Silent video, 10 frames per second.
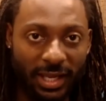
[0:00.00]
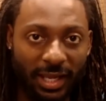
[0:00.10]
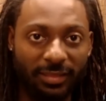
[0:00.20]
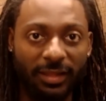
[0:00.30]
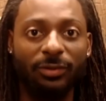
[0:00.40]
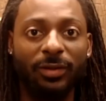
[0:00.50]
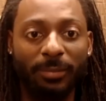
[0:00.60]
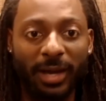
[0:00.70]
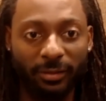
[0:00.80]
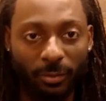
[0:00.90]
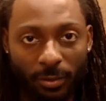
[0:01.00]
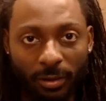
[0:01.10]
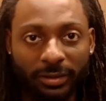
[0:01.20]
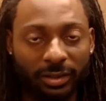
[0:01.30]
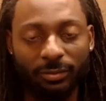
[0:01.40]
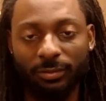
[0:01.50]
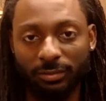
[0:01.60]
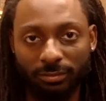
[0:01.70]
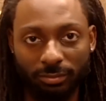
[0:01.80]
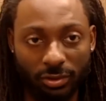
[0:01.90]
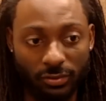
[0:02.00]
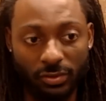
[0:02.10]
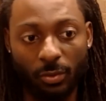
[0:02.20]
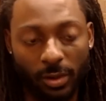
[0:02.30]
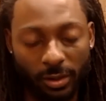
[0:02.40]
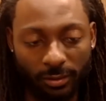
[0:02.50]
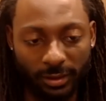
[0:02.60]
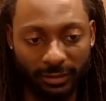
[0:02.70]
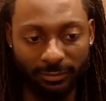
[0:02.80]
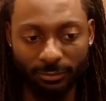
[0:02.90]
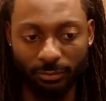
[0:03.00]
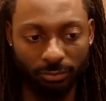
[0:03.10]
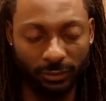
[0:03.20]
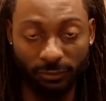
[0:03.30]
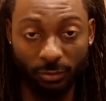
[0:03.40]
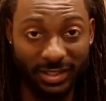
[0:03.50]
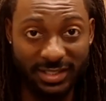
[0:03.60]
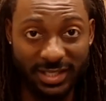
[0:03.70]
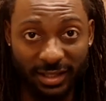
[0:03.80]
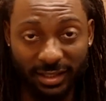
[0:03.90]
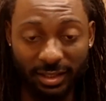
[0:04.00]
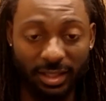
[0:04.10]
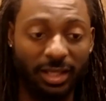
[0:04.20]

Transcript: and then you can buy the oil and you use the oil, and if you want to sell it,